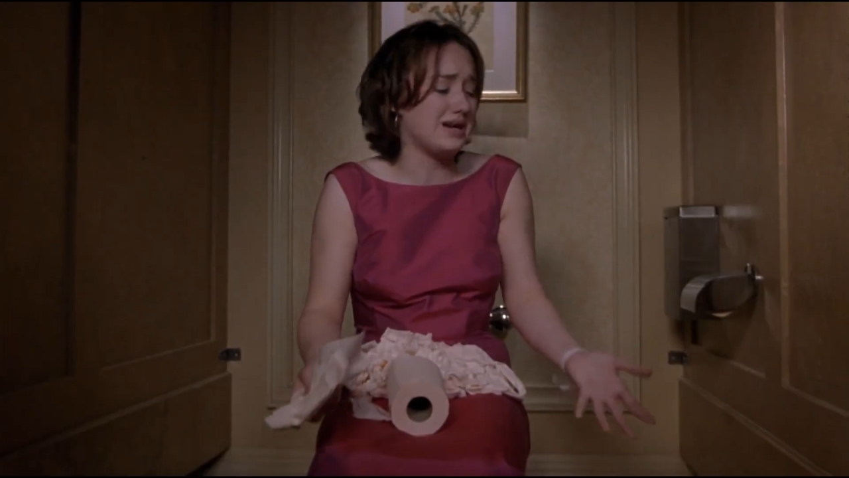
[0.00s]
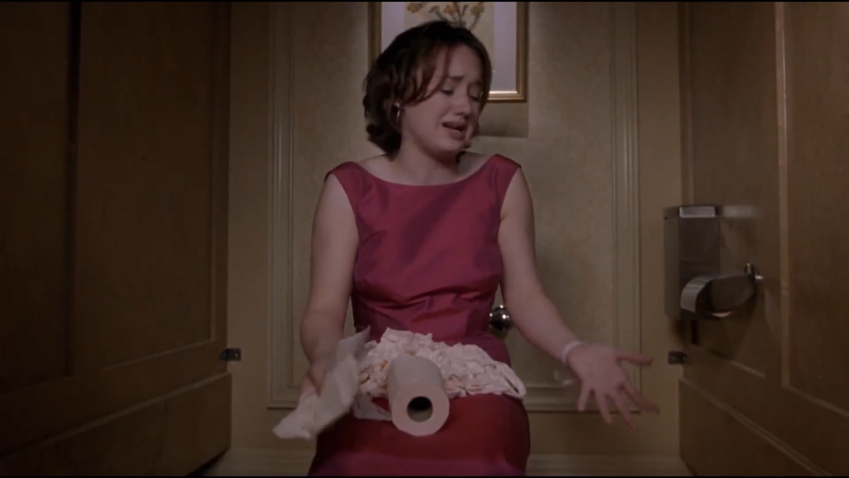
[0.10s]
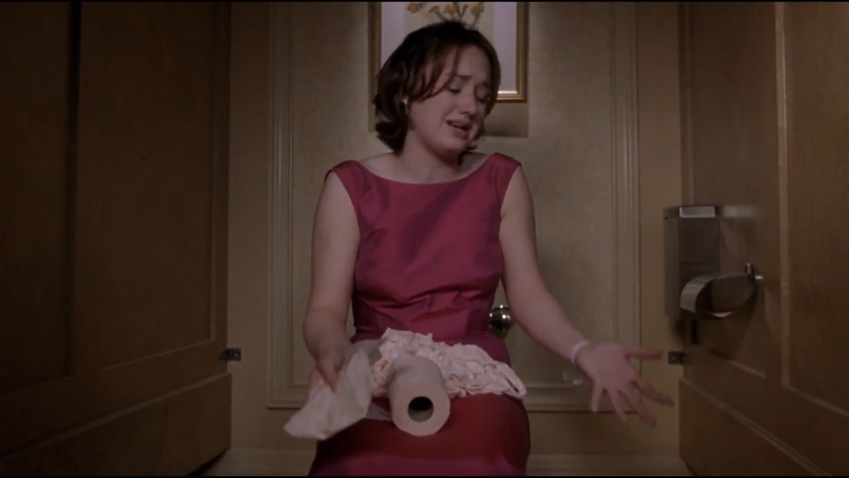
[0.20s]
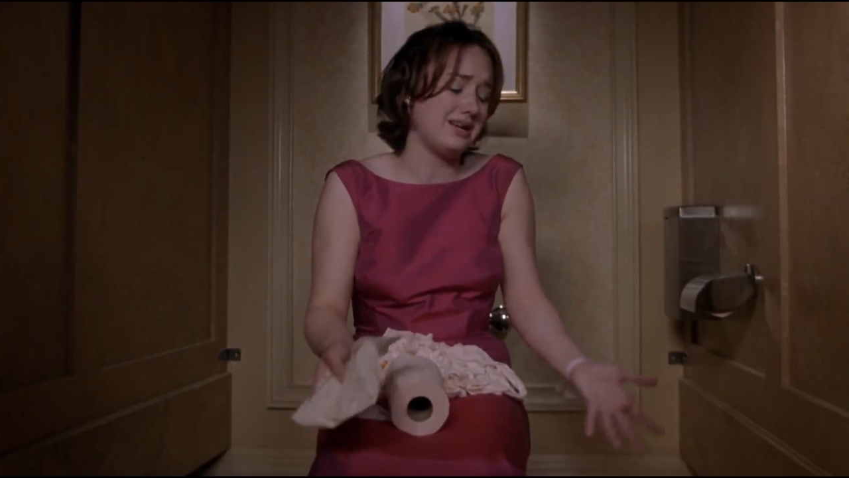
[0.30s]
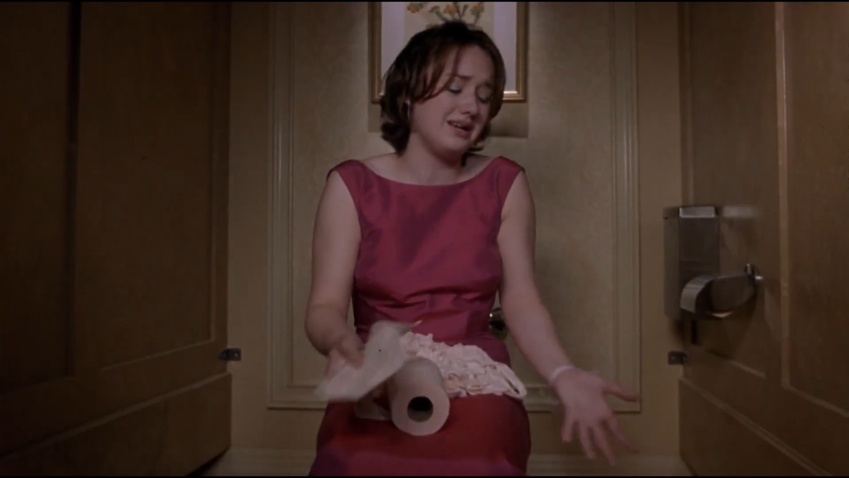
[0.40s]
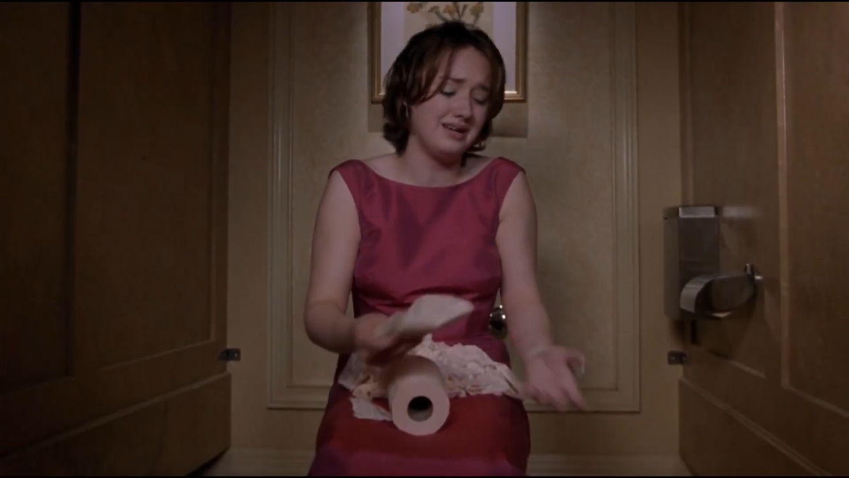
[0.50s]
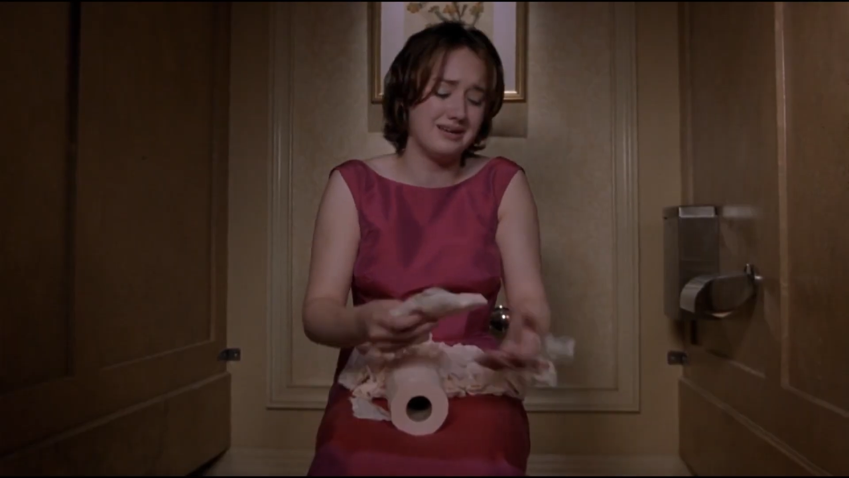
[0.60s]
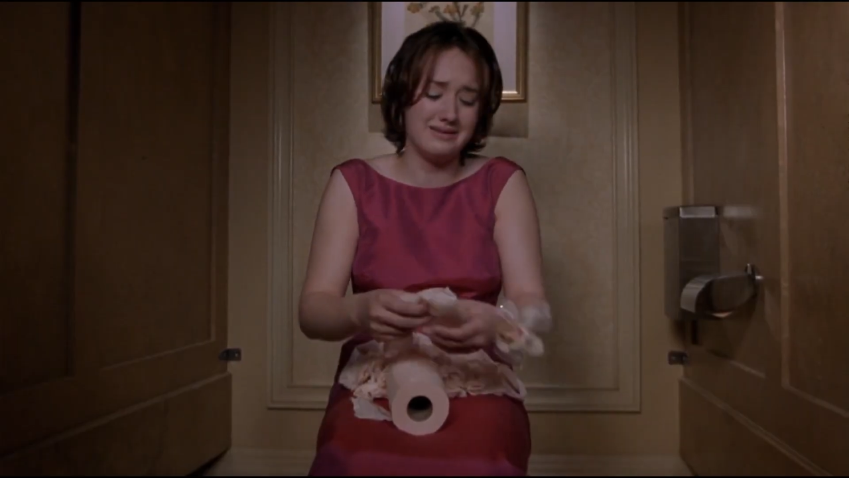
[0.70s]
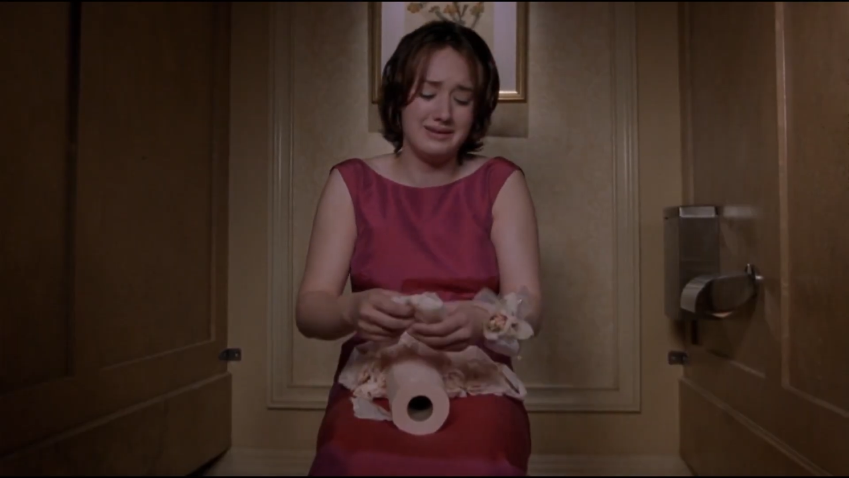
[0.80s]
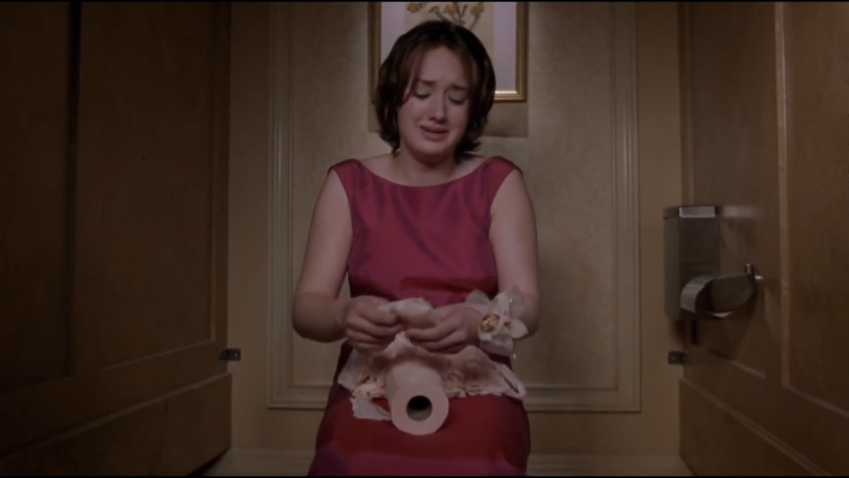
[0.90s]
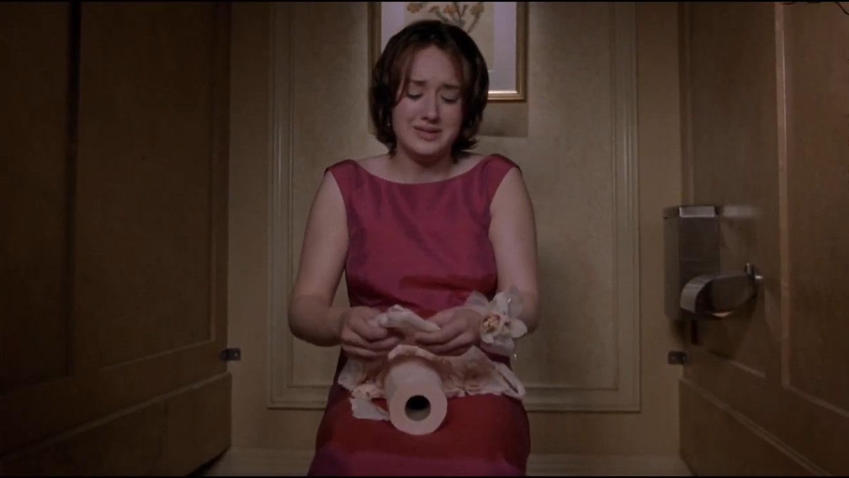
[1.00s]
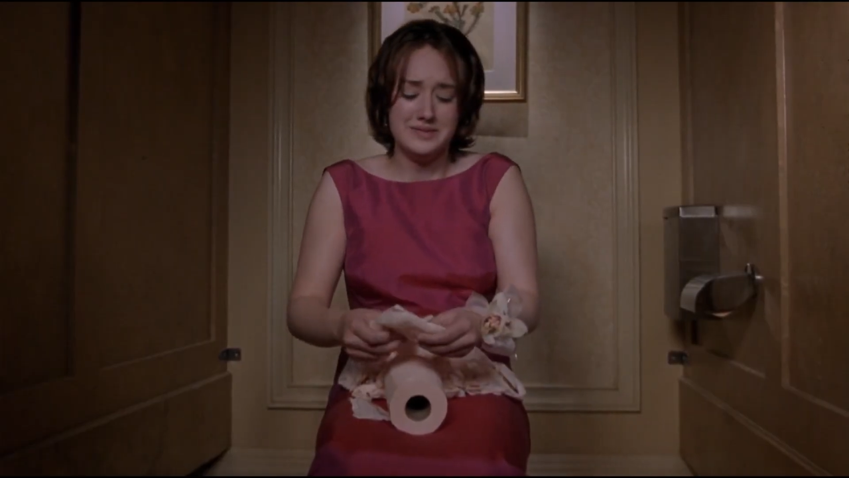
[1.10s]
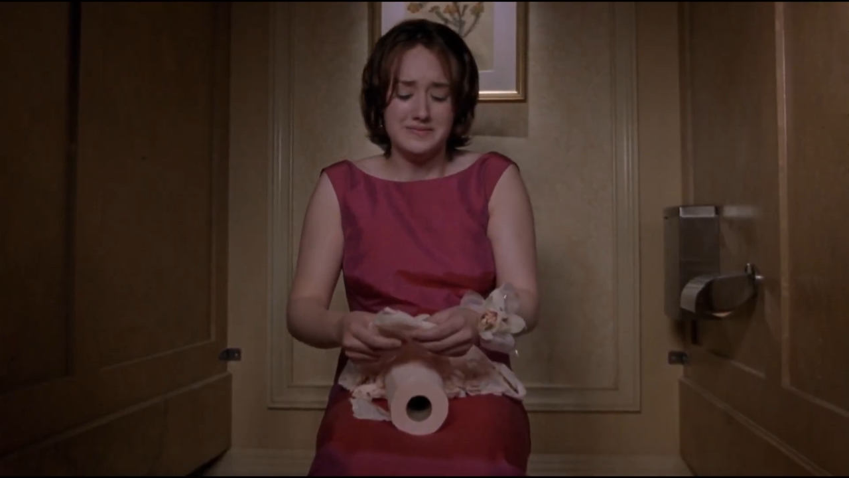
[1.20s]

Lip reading: after she told him